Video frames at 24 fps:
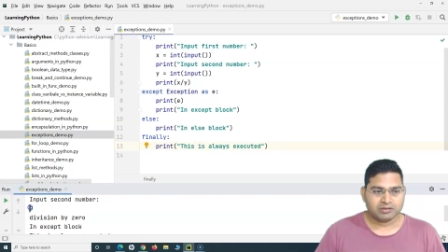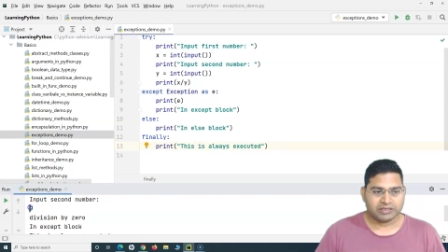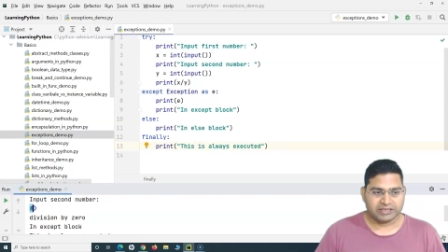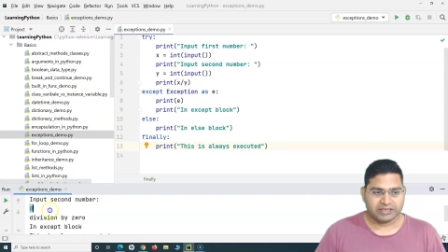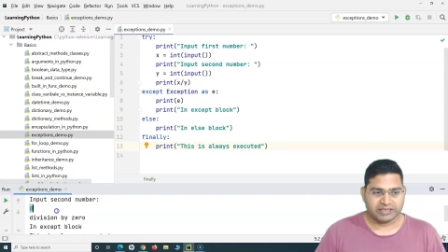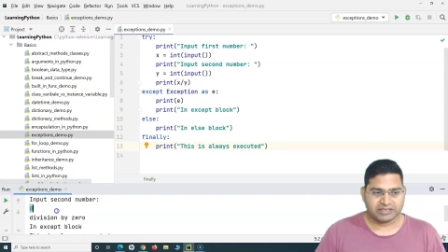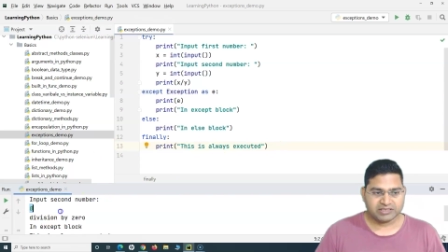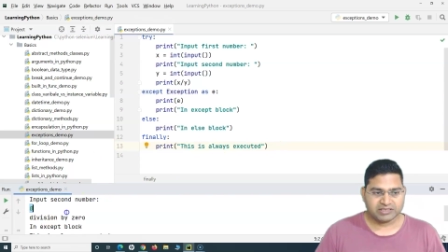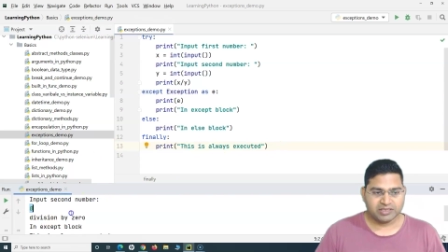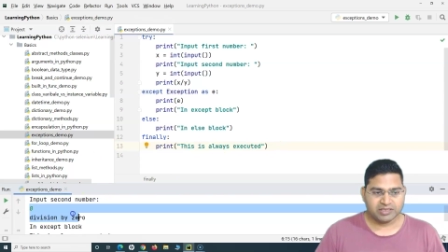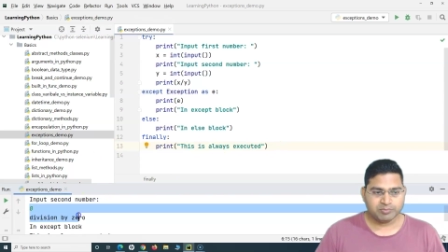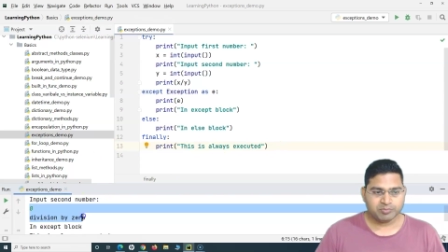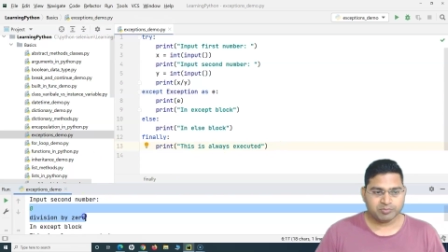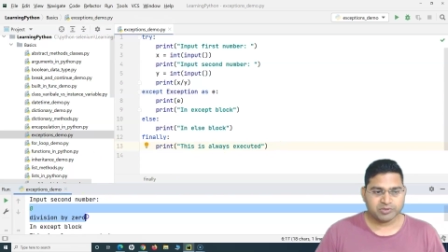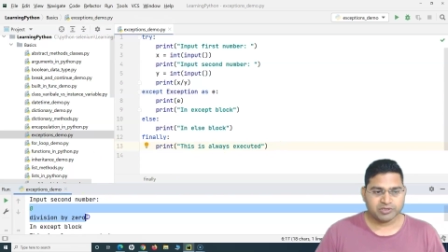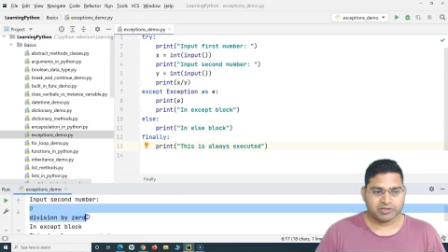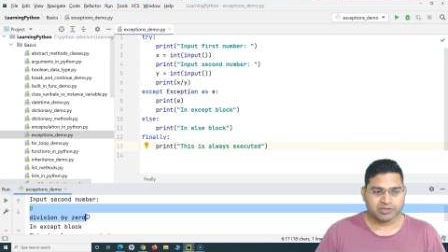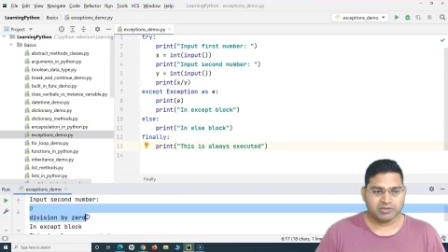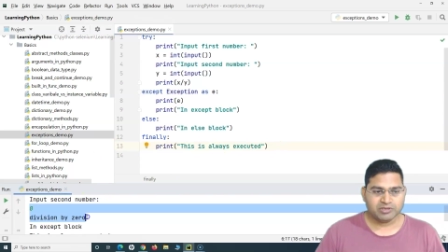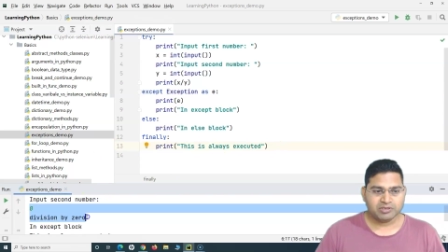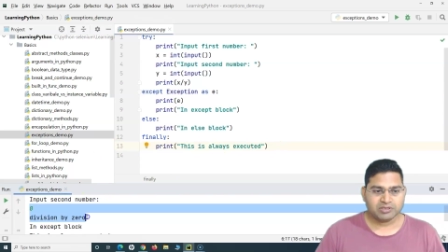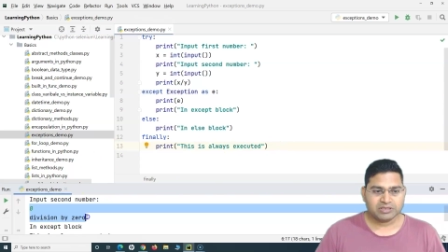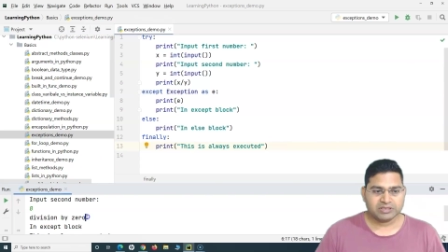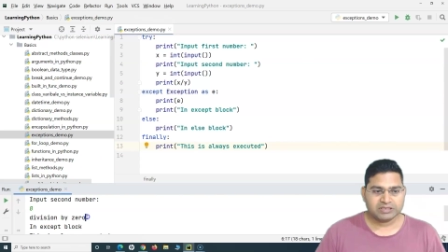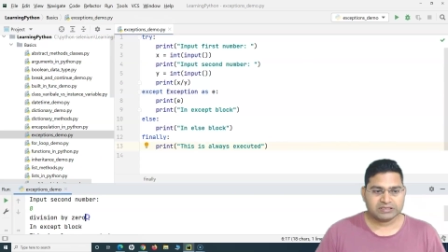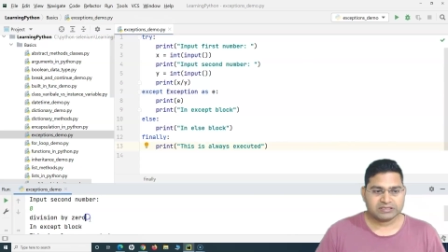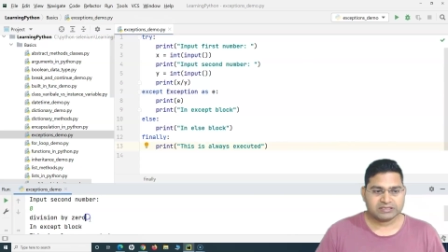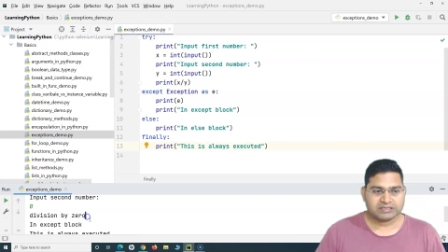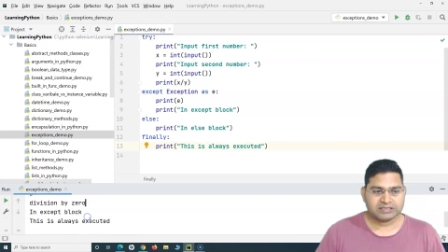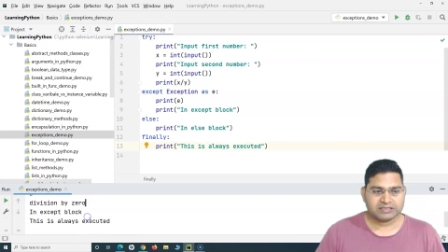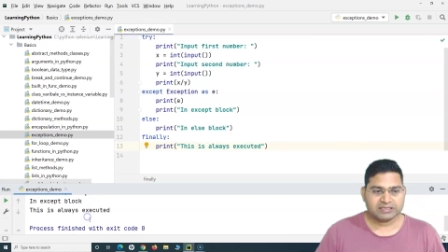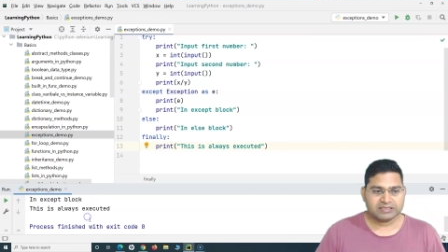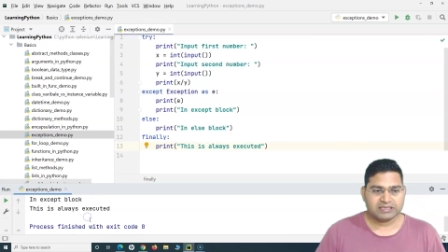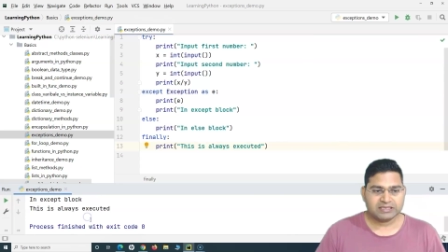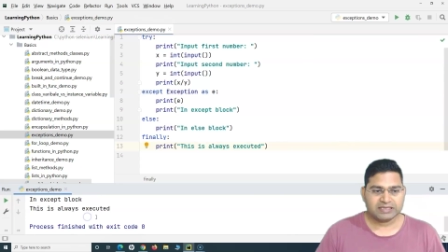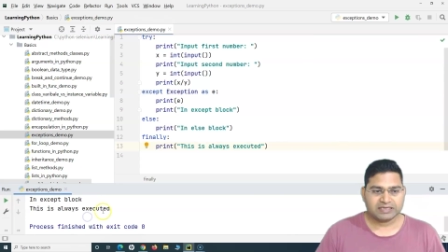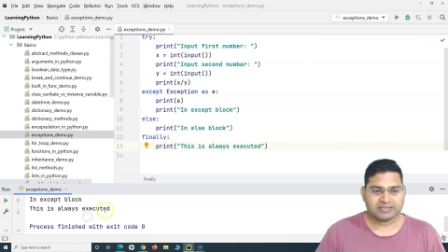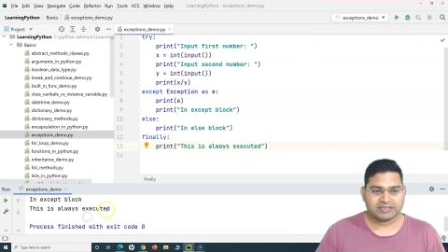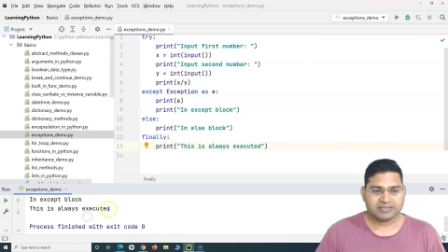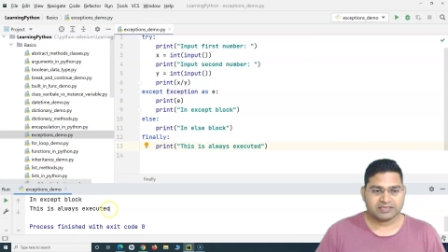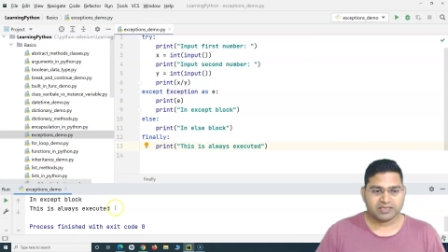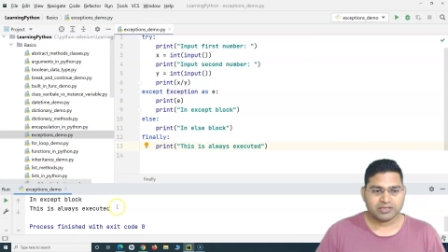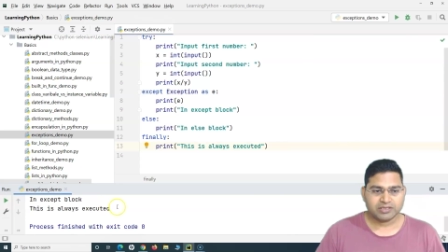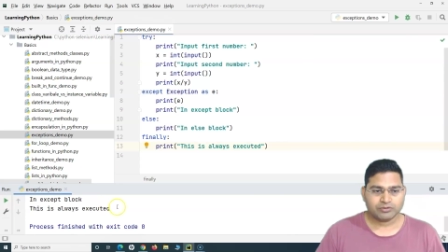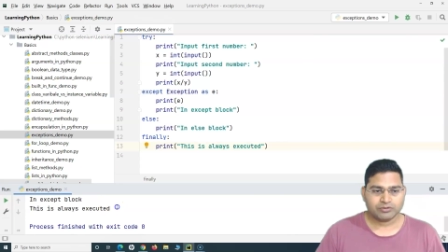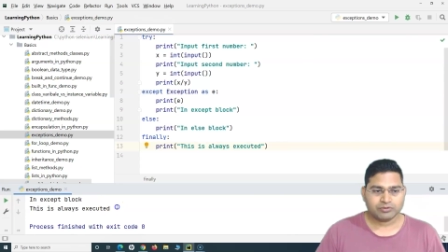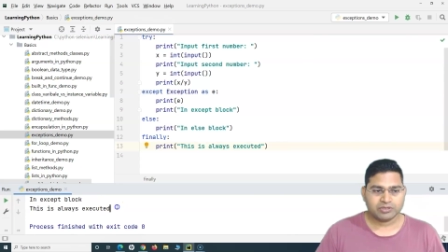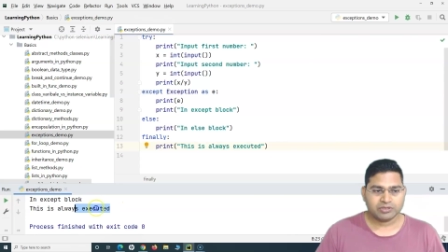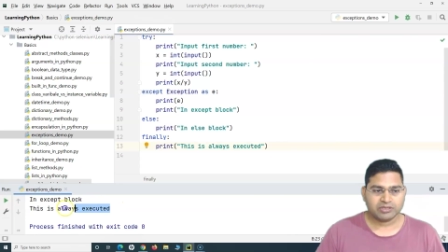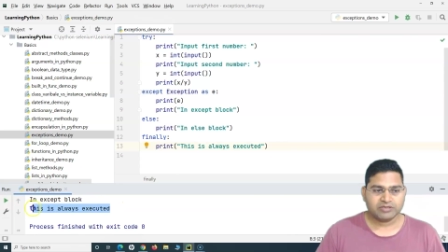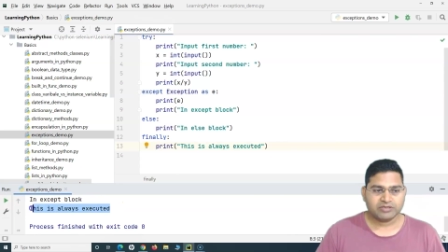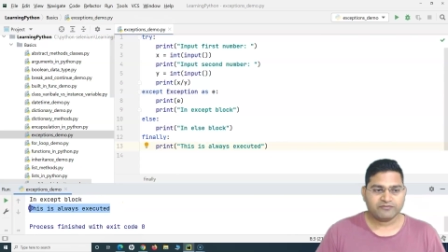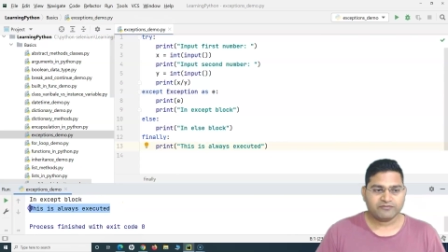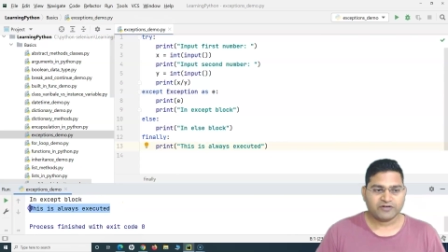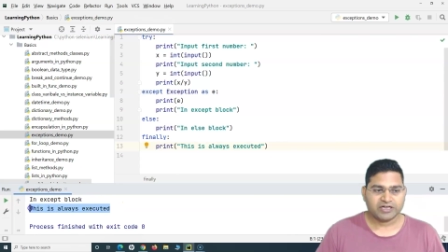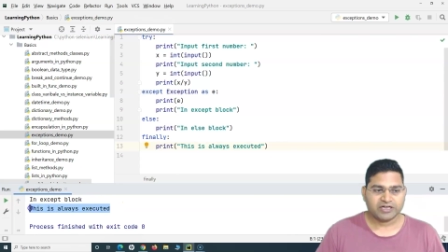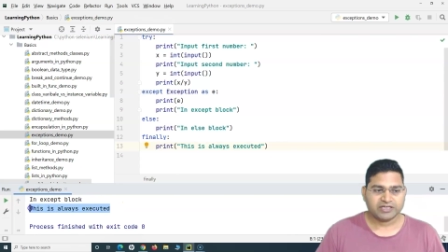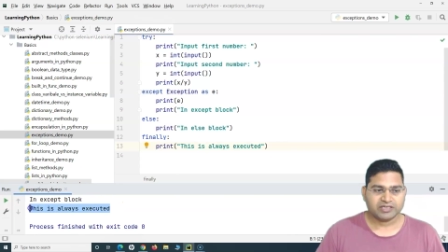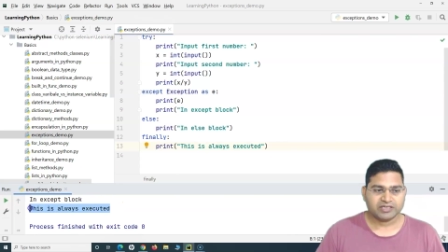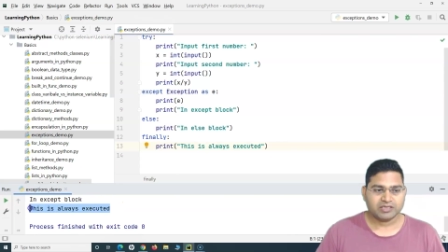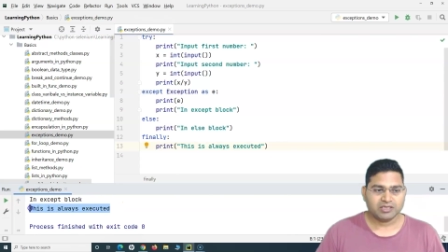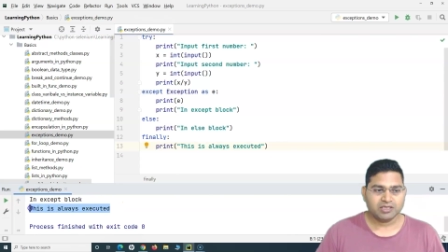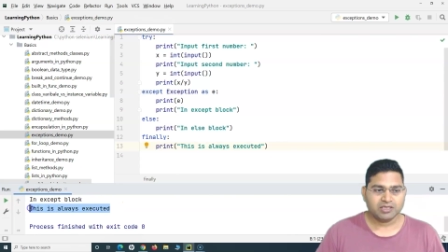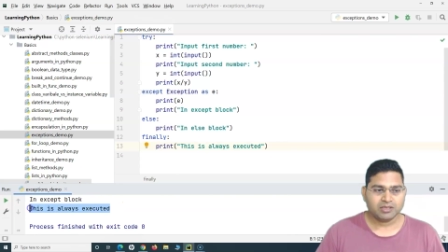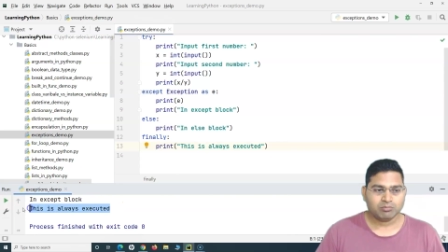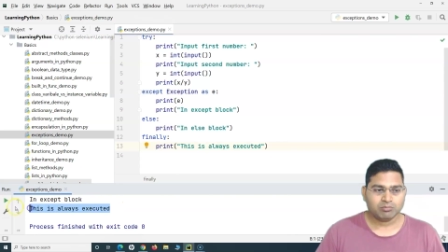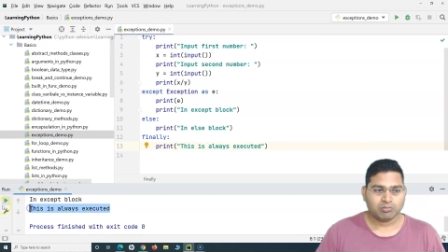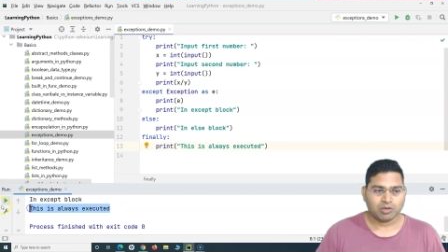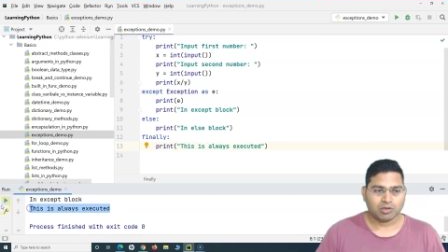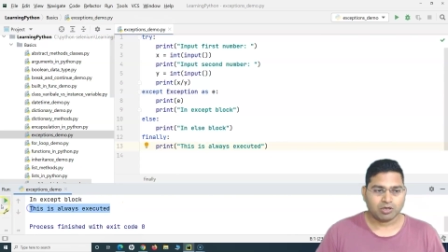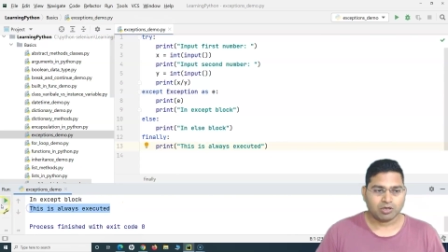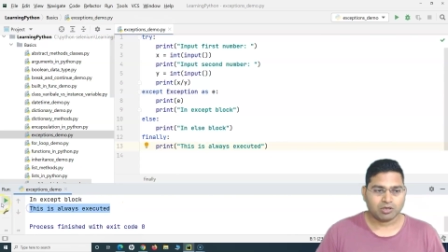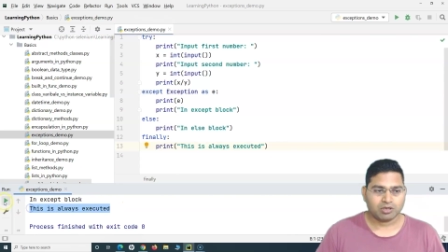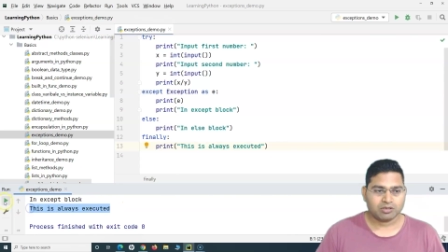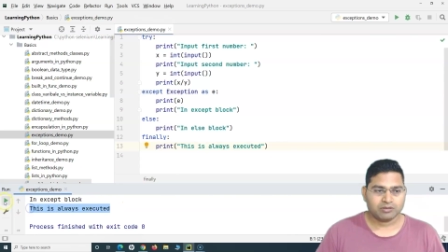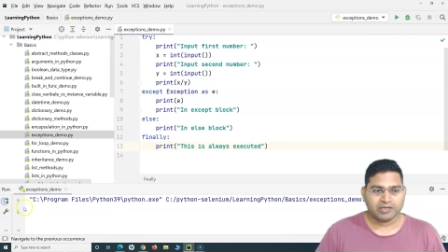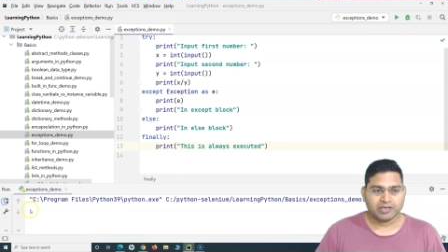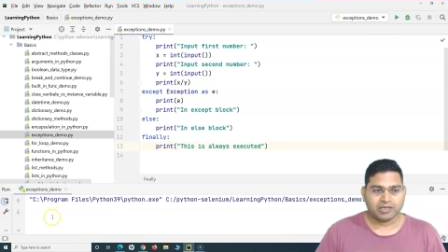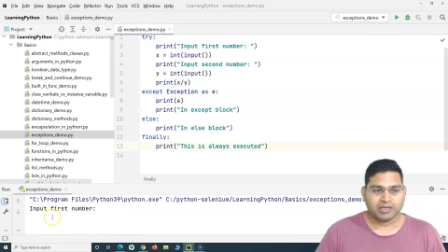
the exception, it still executed the finally block.